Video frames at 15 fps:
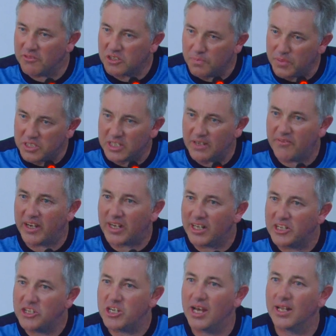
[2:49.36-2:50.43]
specifically
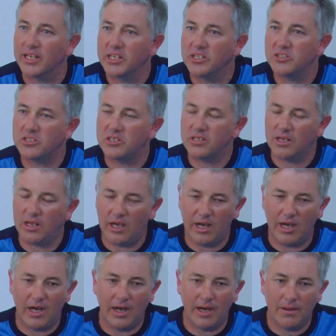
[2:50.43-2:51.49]
challenged
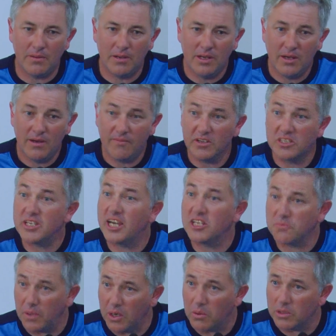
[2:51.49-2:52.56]
the
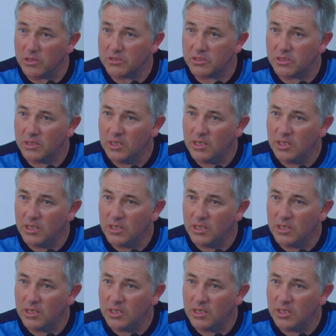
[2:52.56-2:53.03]
test bowlers